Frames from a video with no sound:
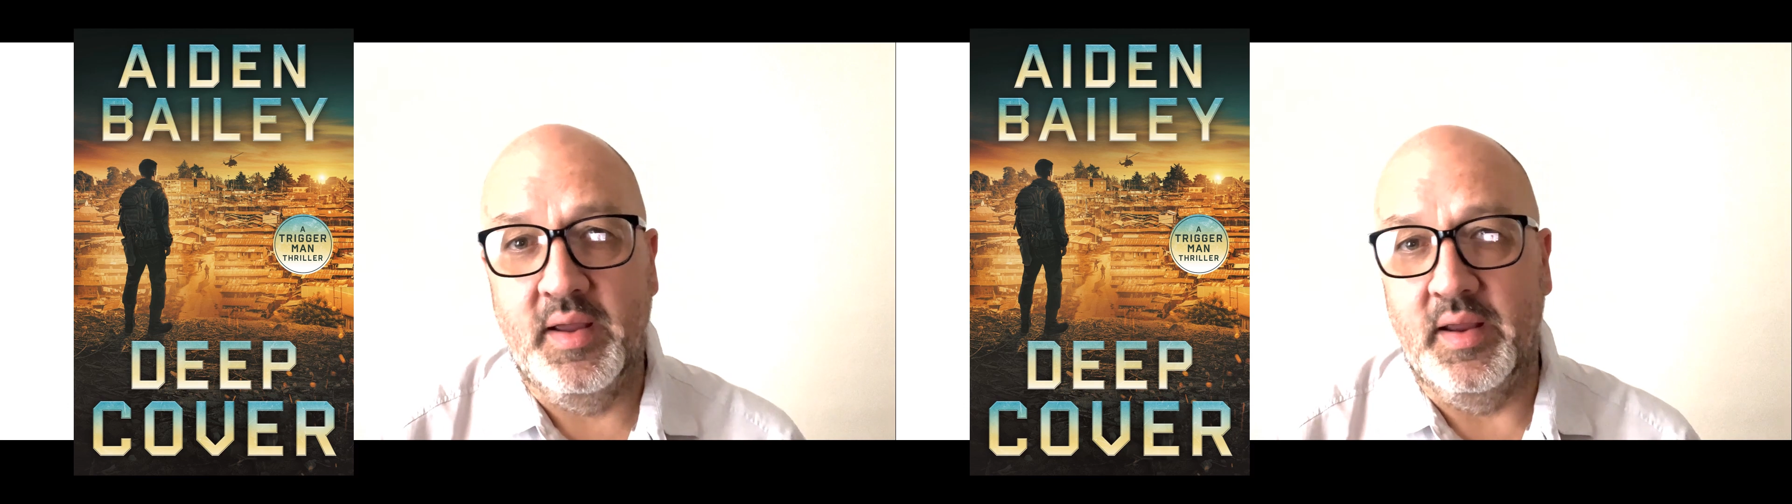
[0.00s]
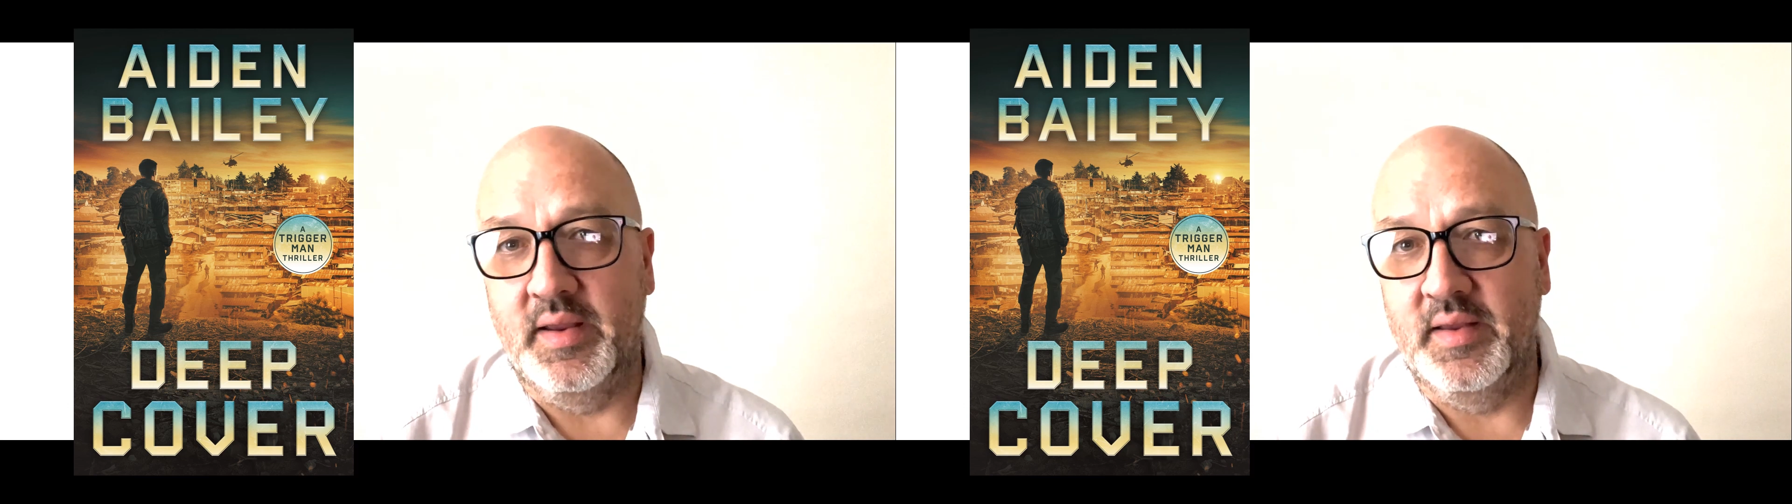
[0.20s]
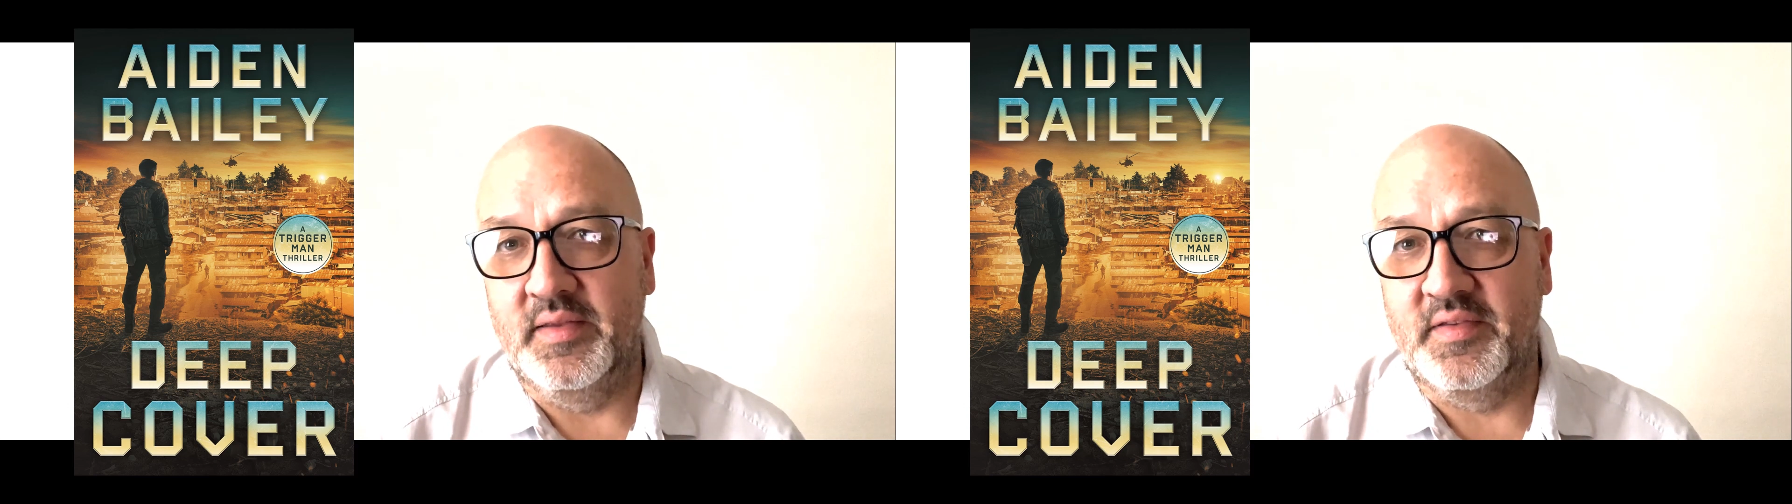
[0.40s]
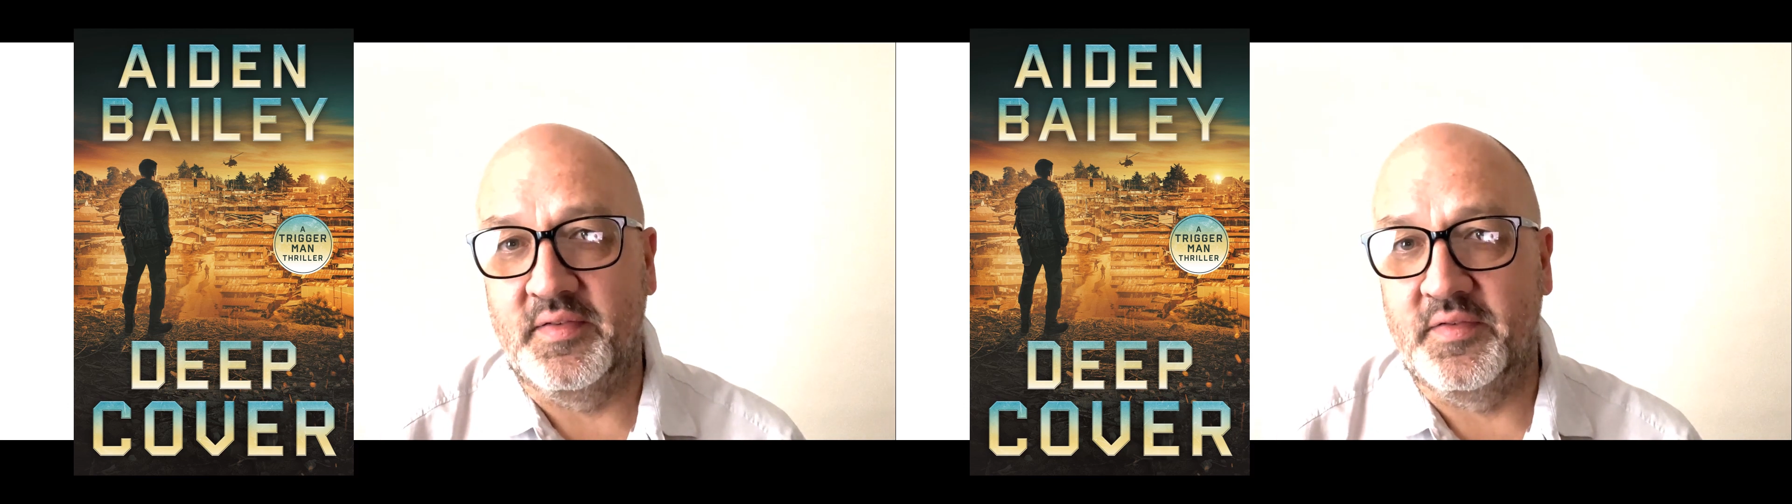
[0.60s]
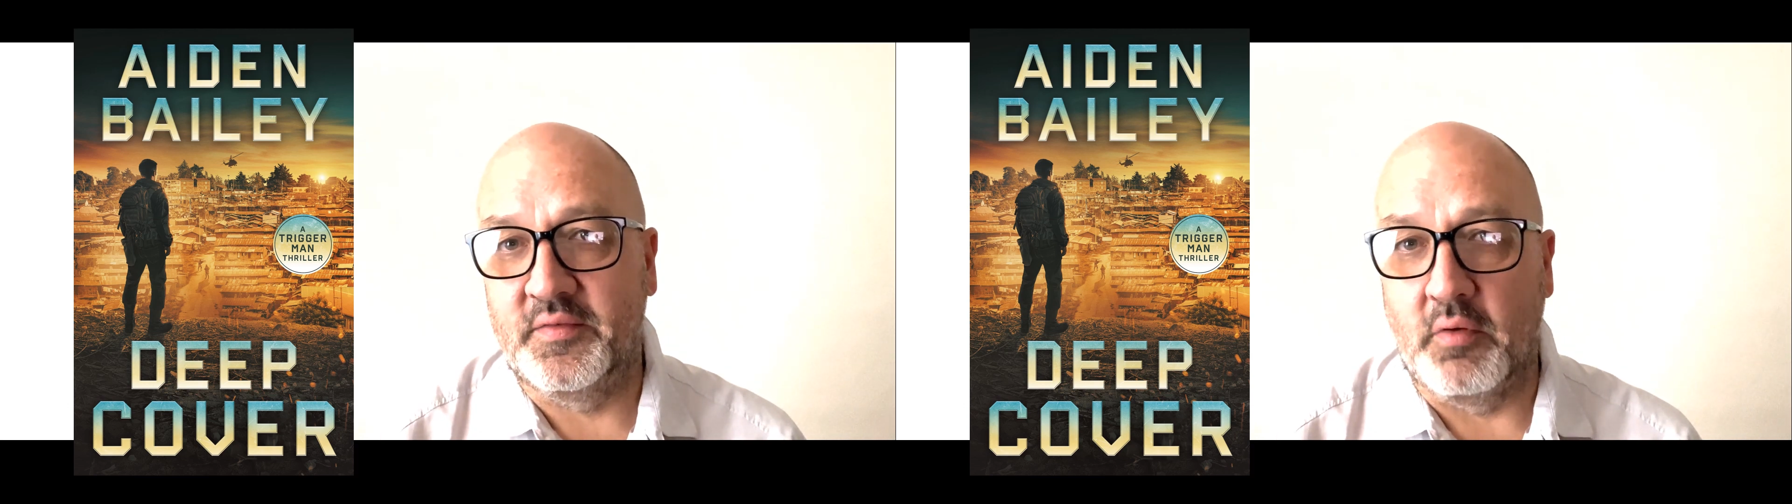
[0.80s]
it's
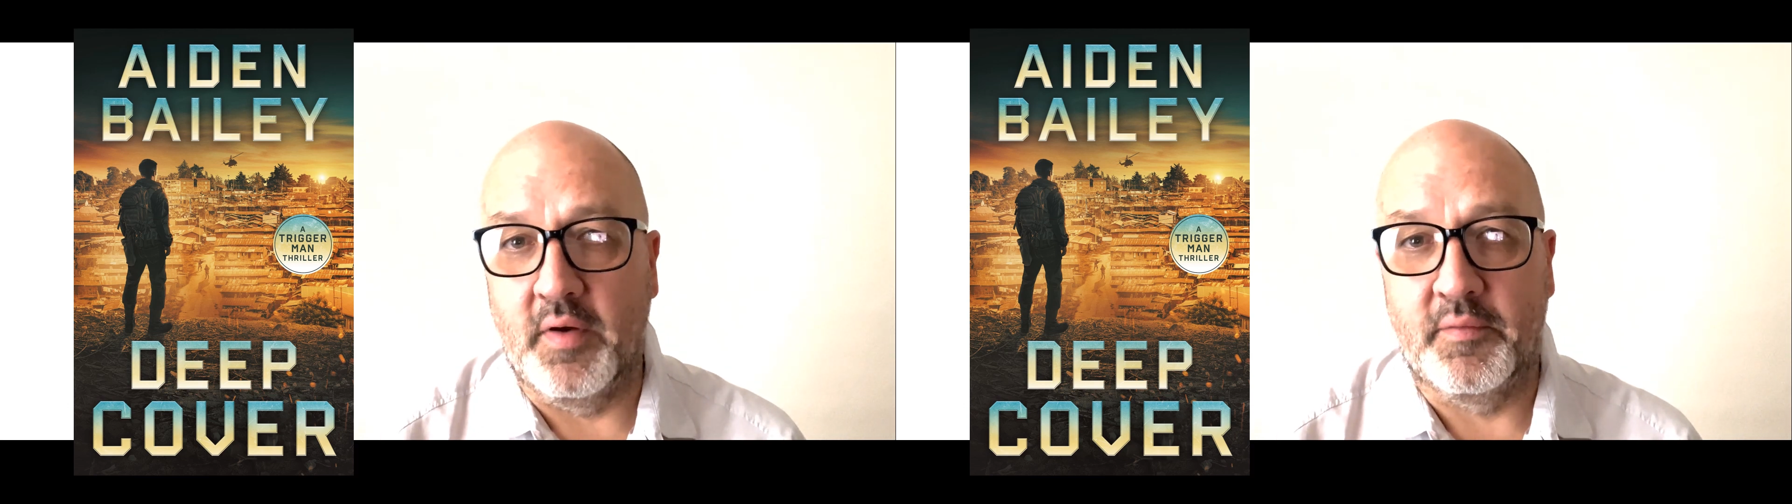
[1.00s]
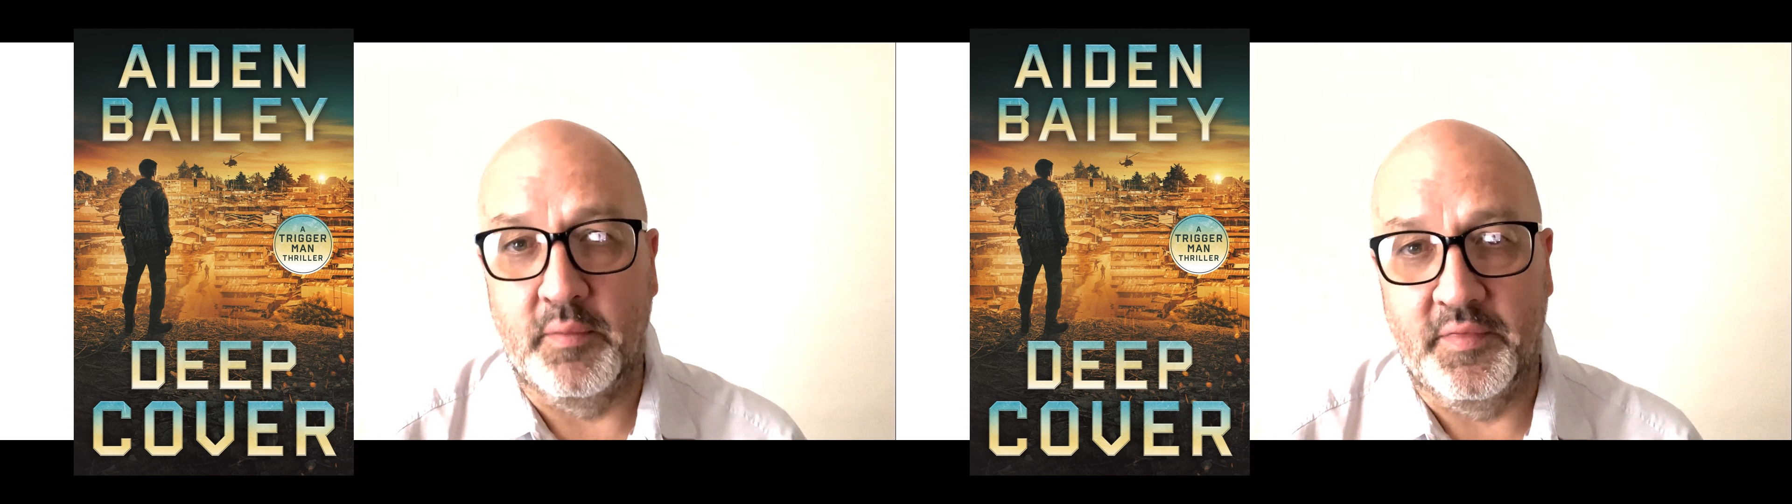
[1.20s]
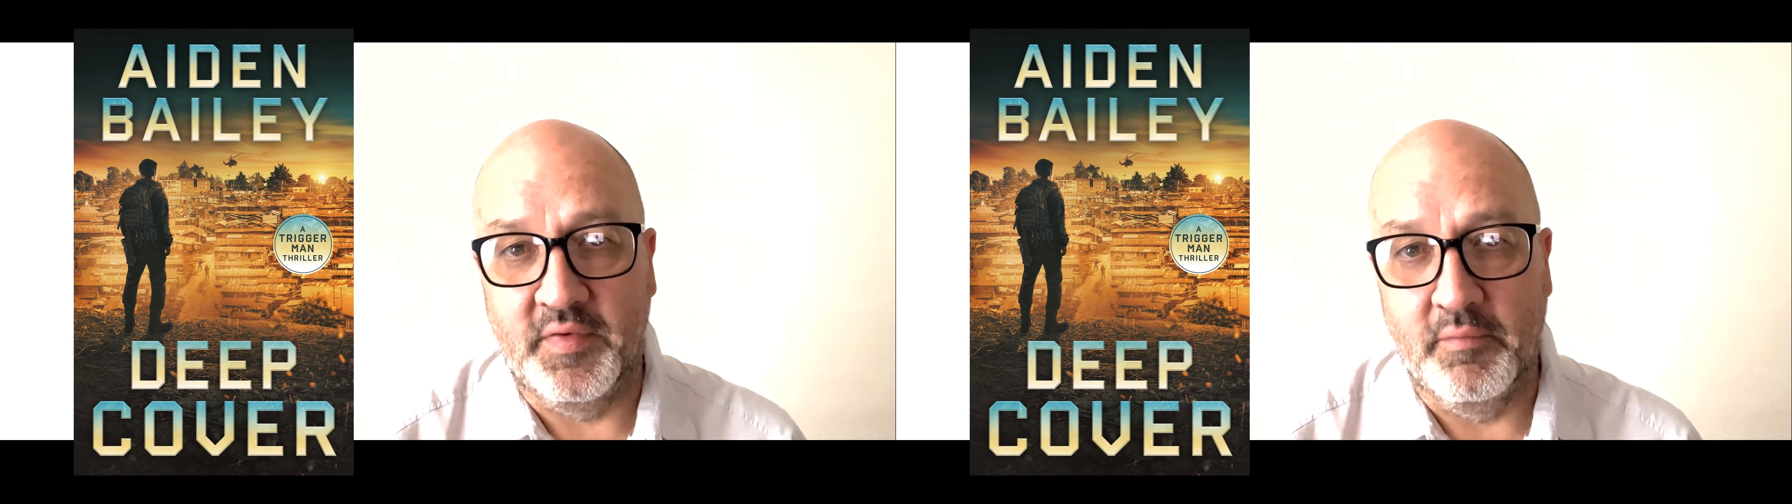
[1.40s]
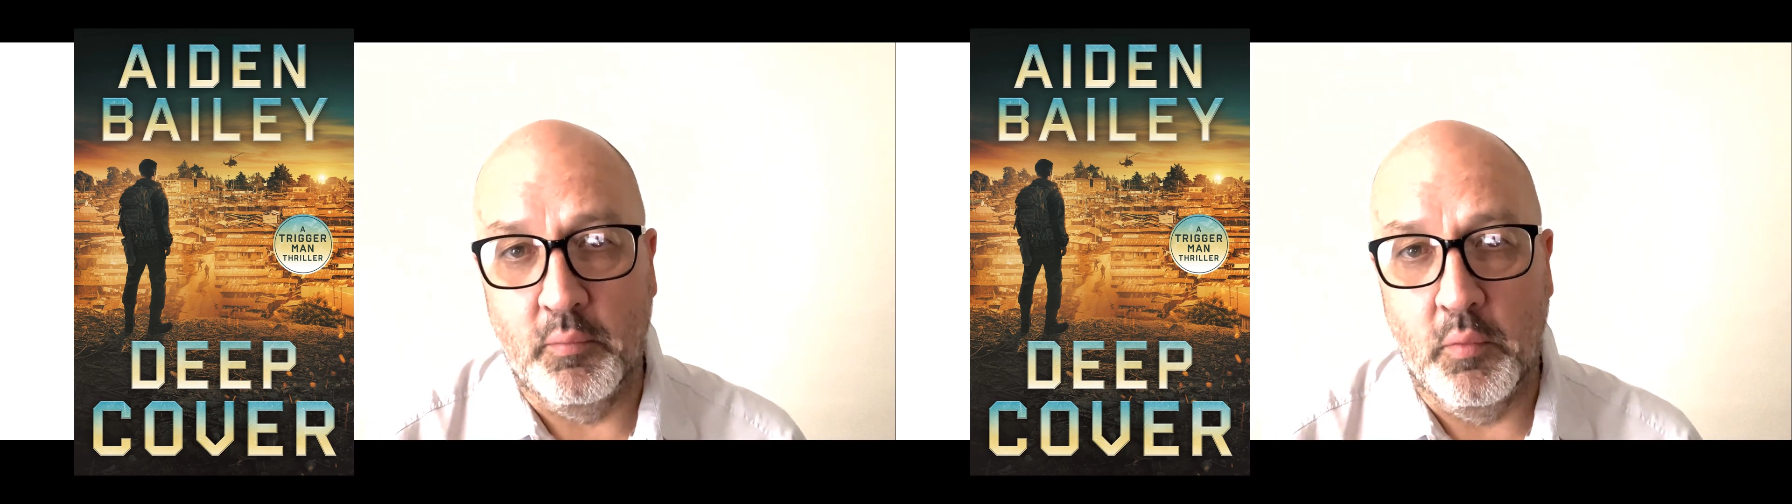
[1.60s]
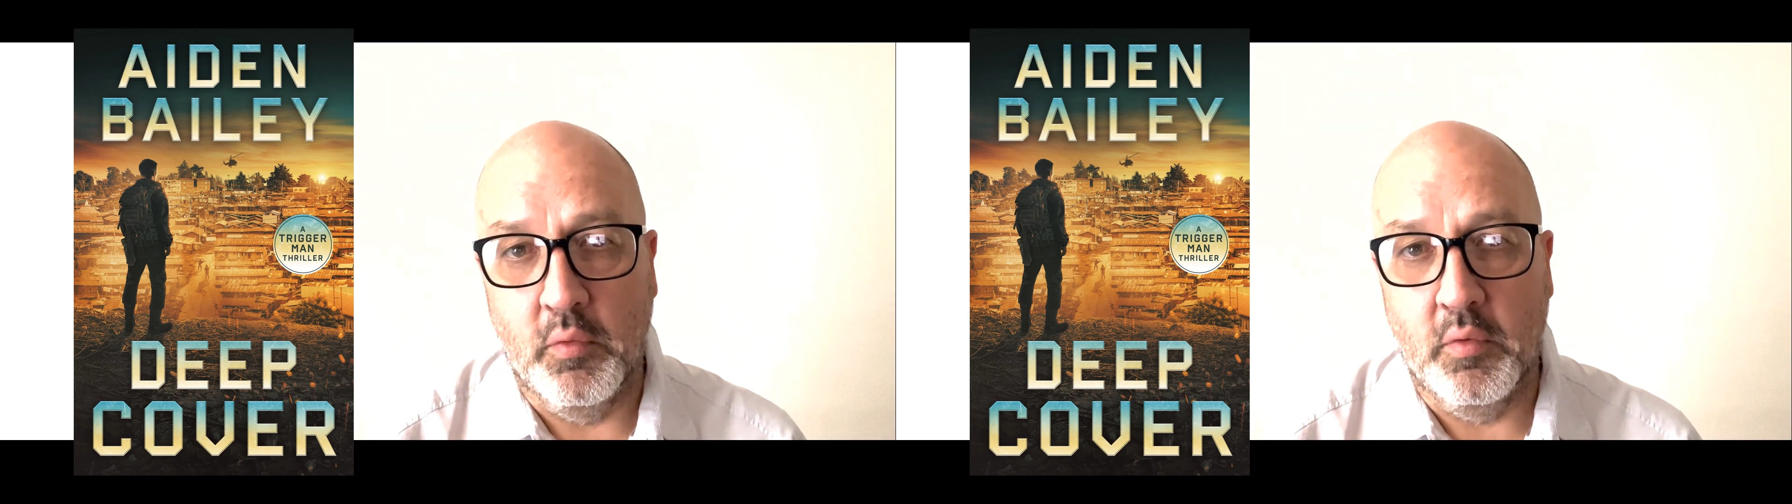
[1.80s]
strifed with civil
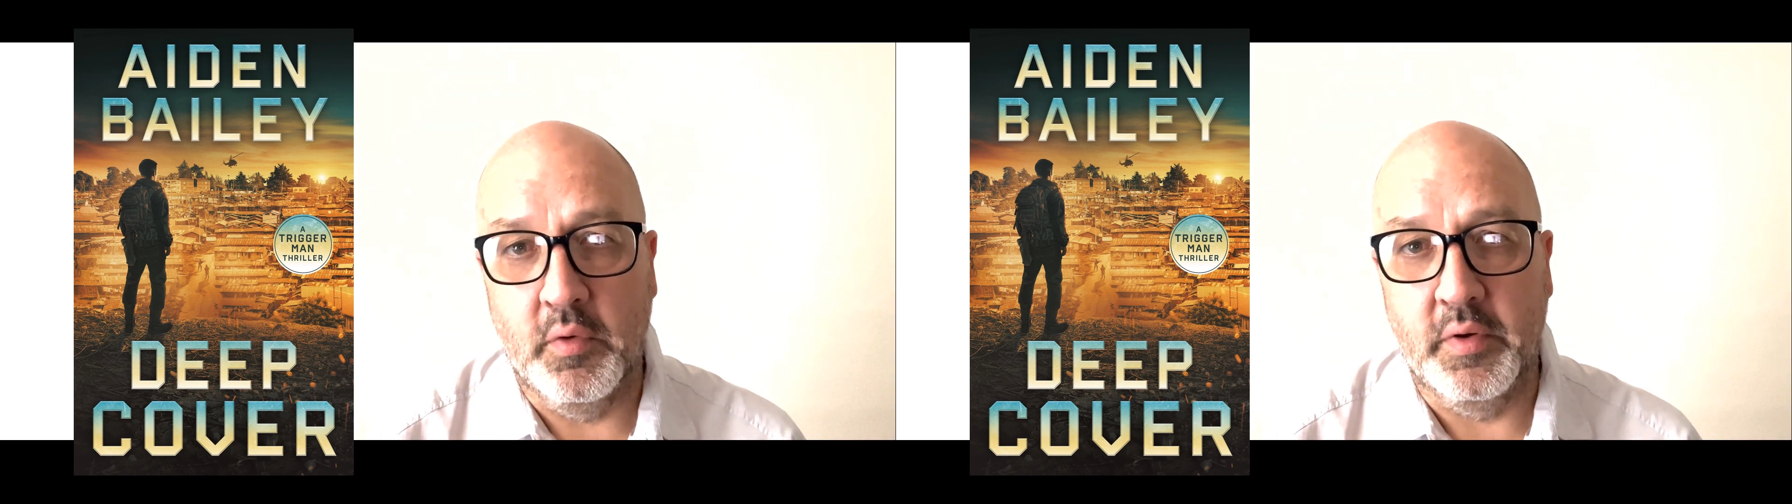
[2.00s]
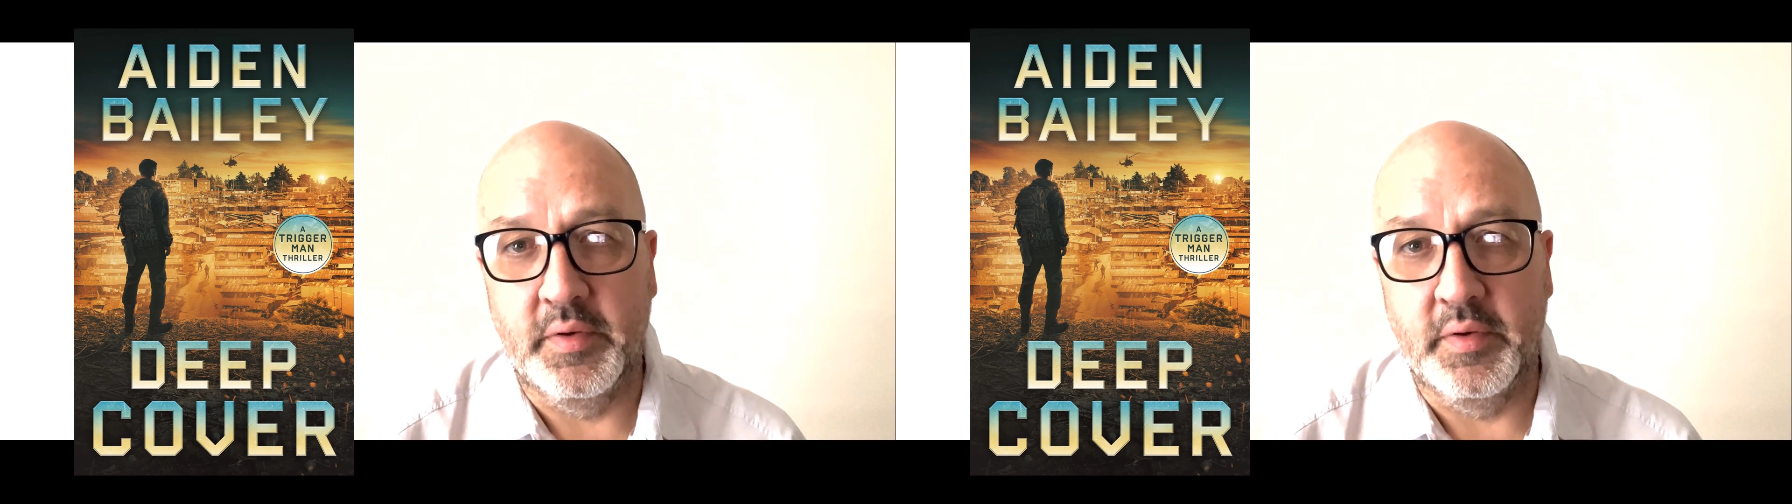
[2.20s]
war.